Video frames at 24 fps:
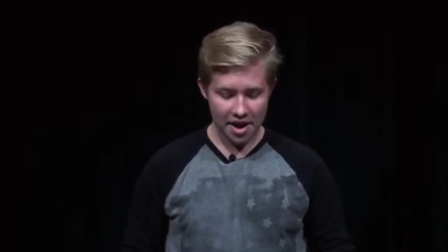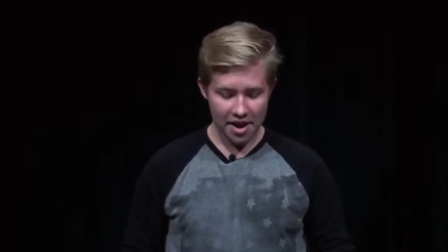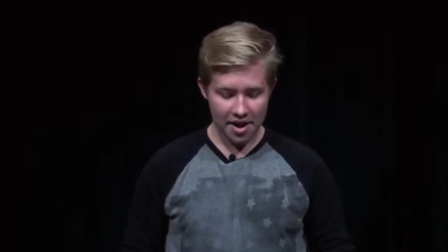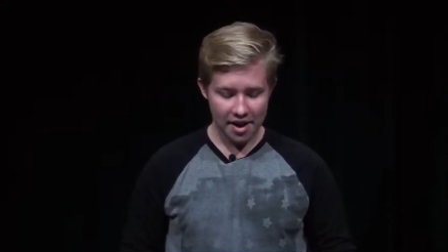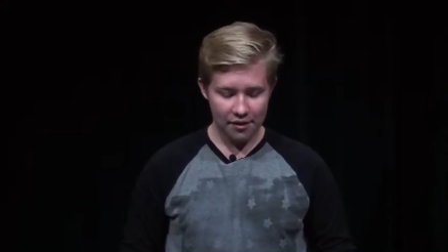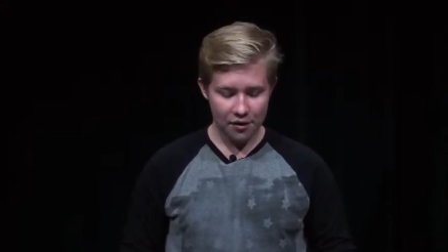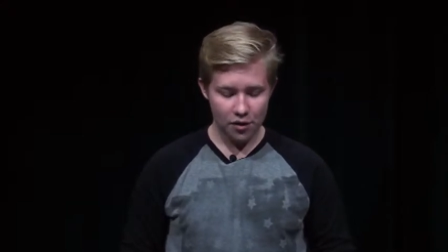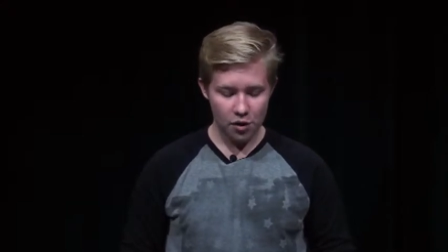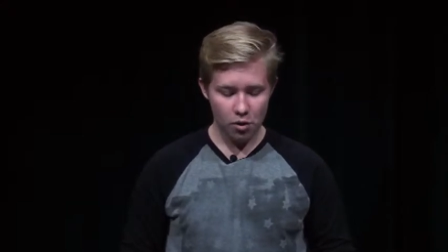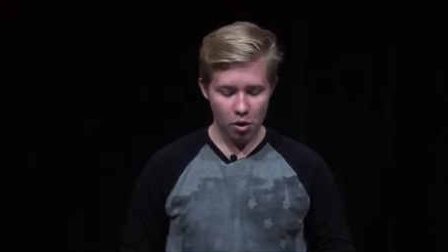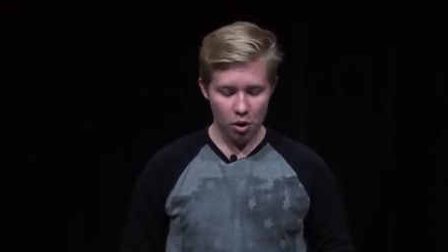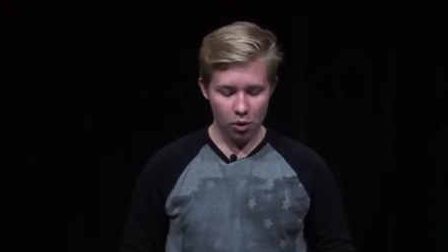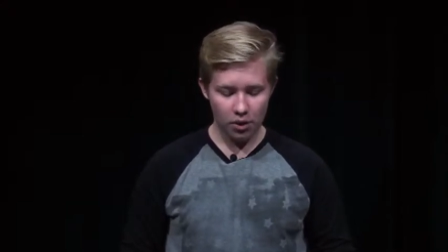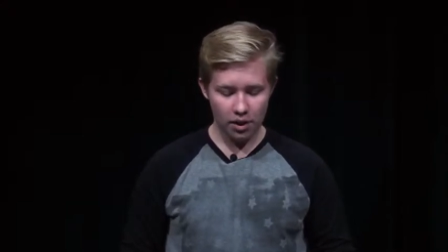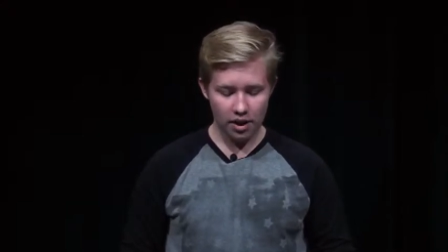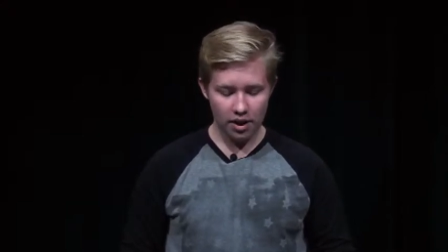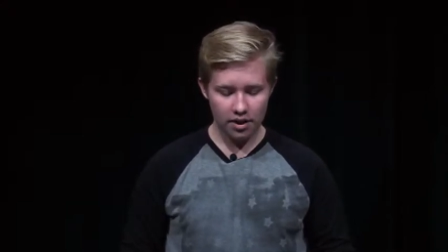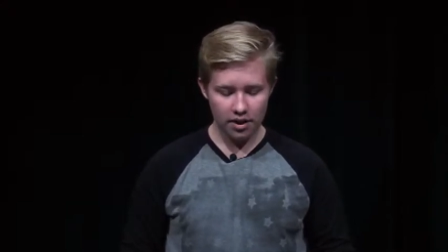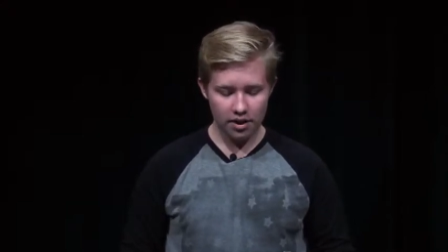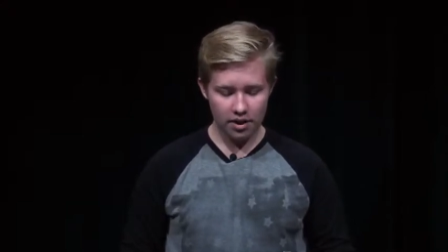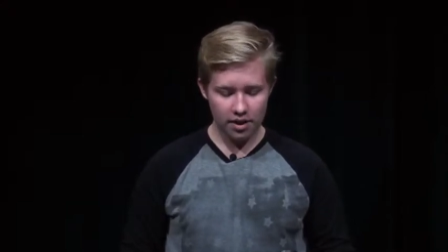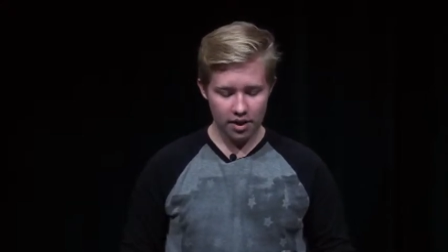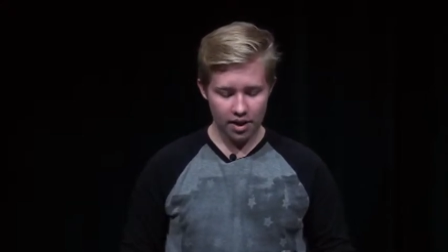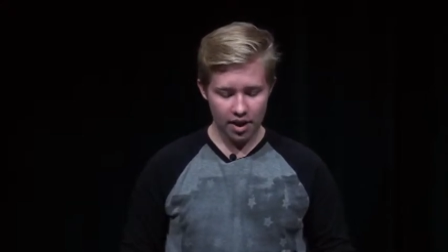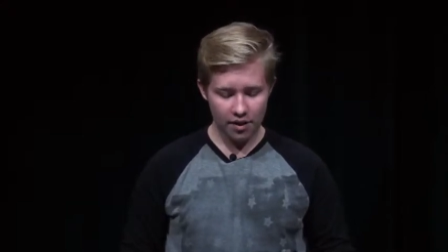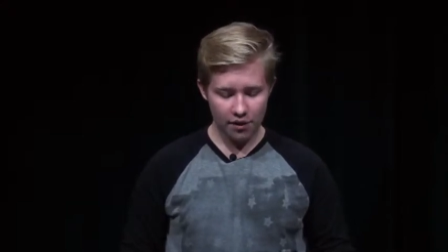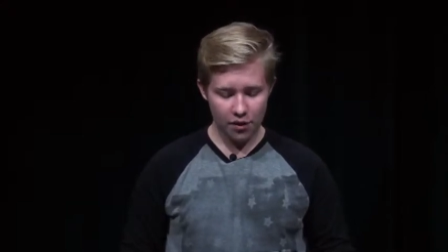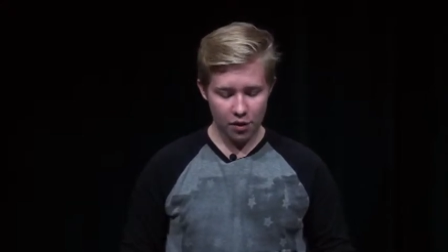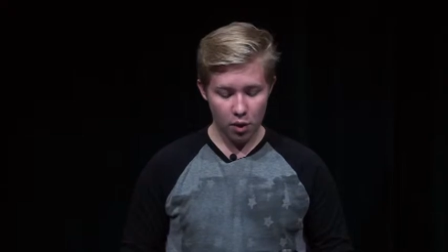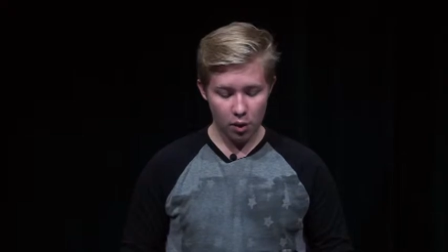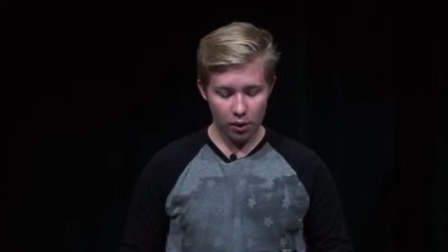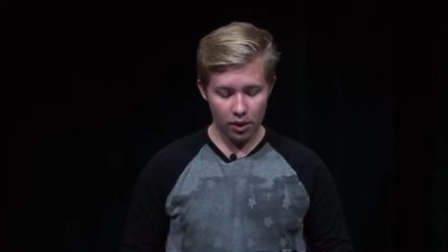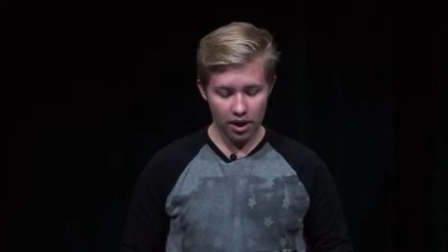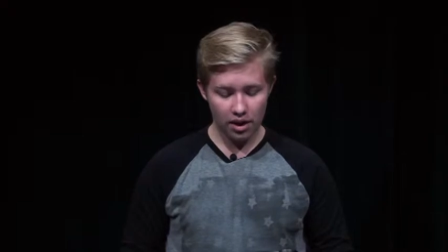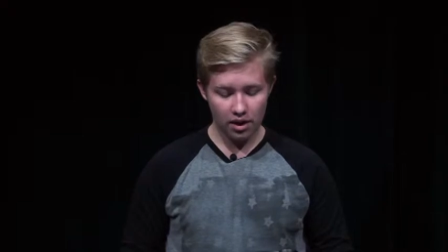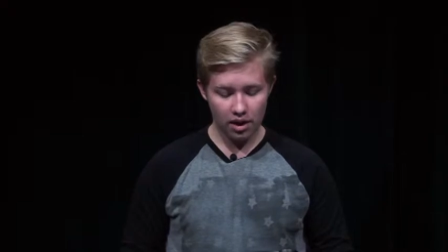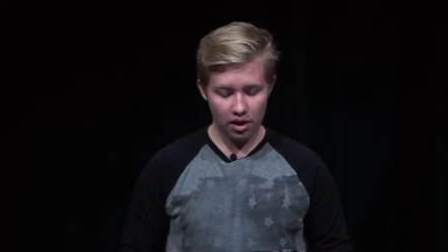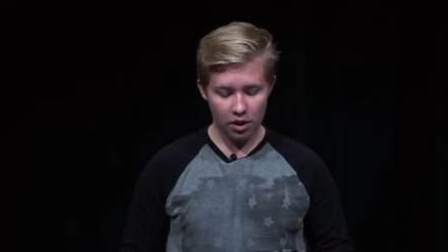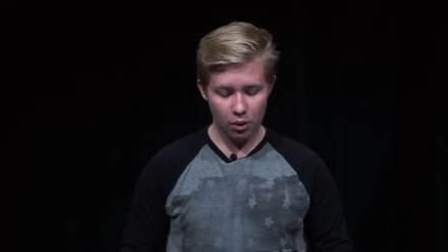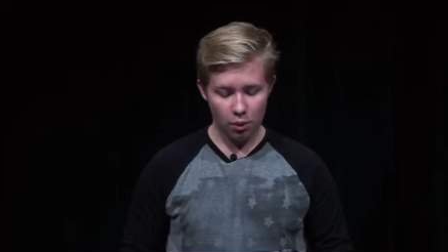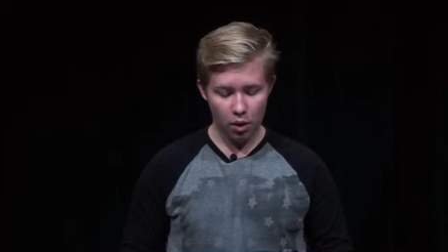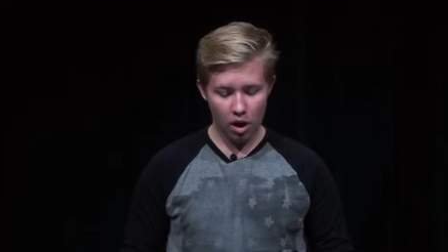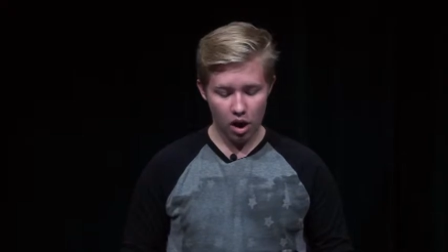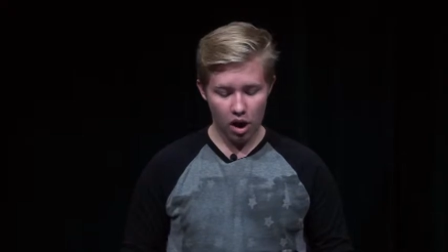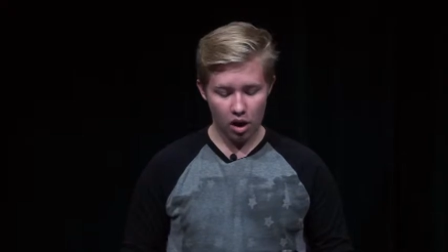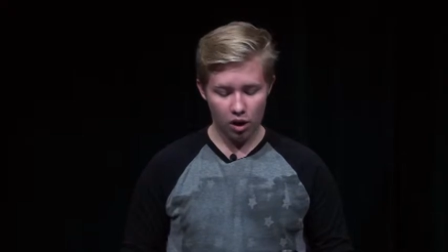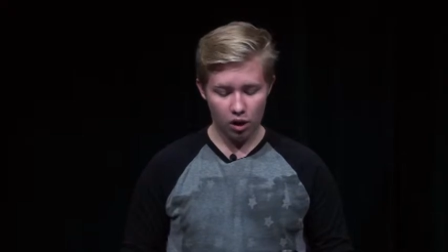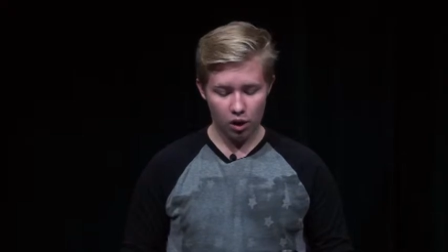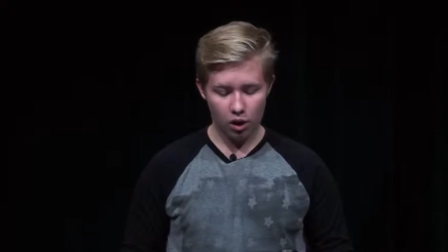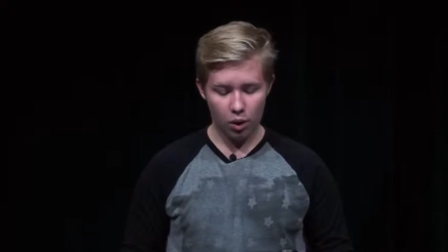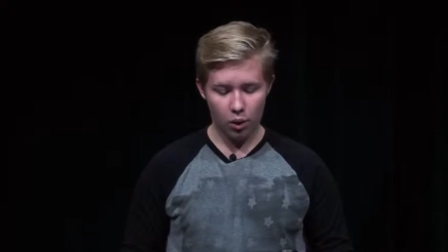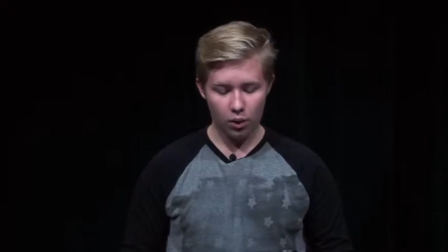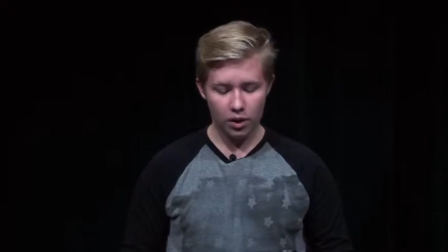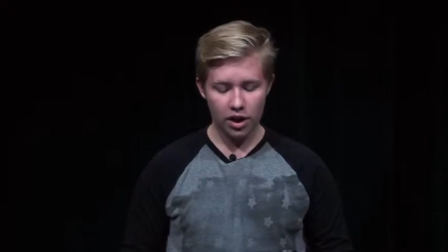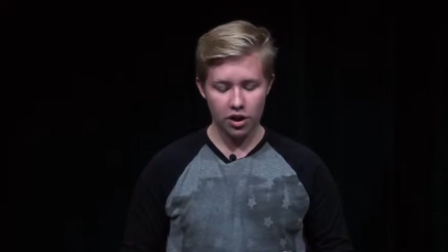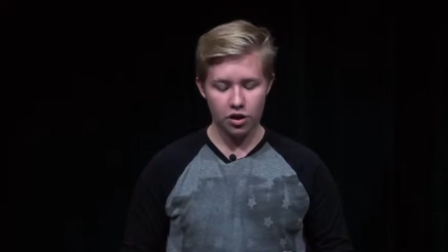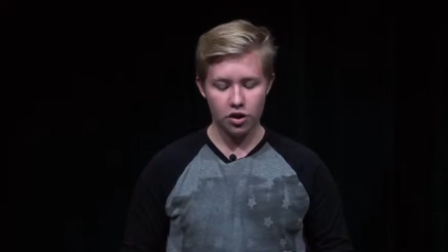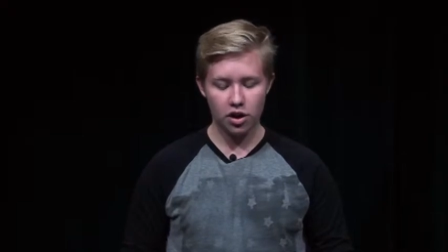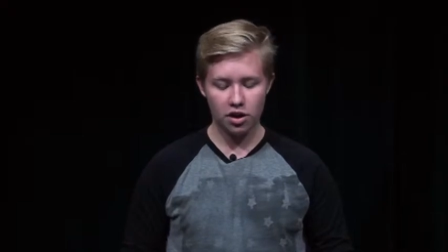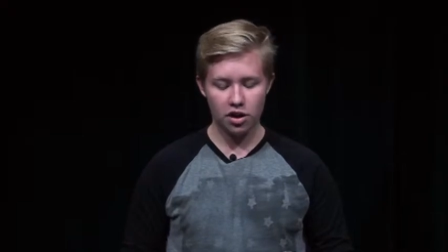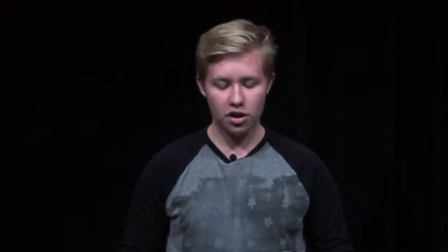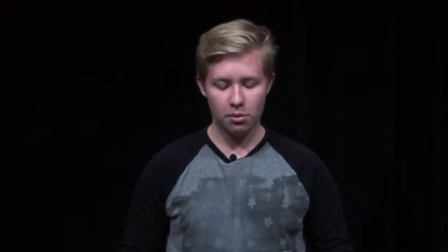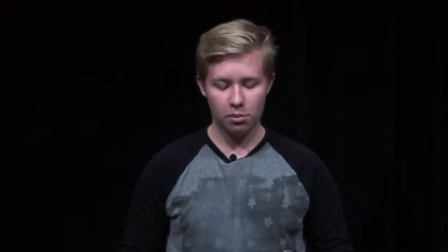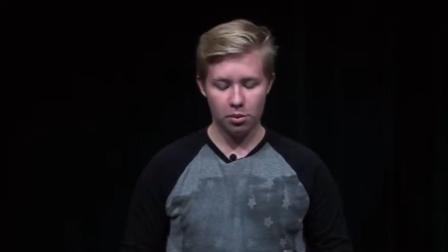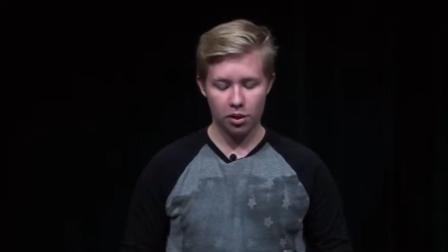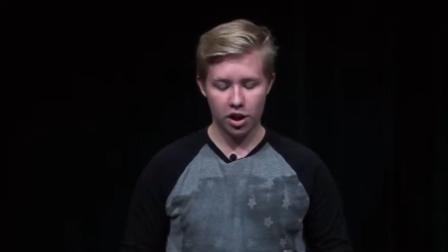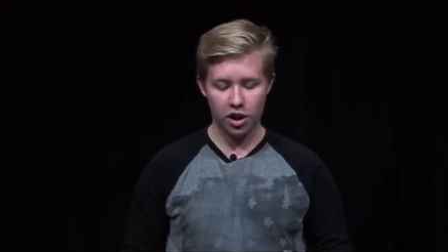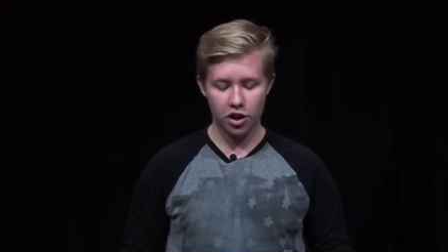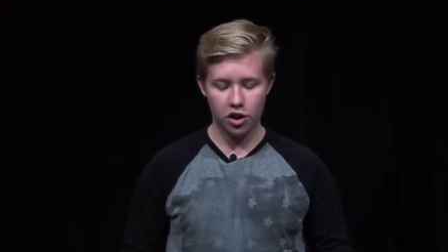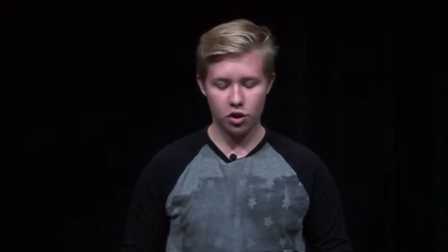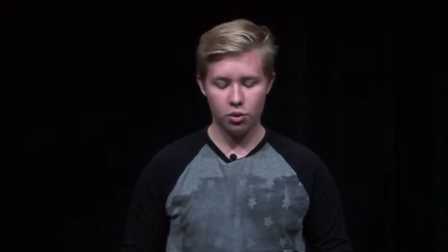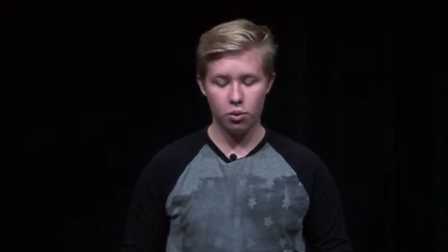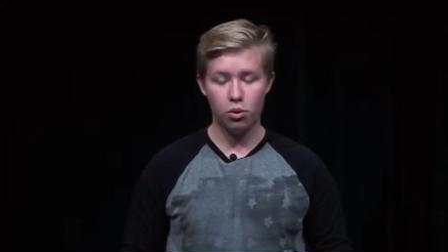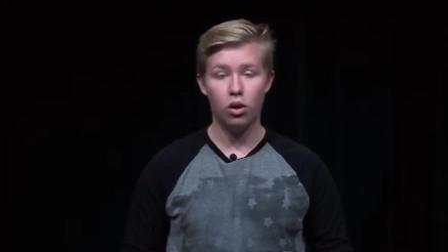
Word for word: If you only, if you only did the walk or only just the pledge,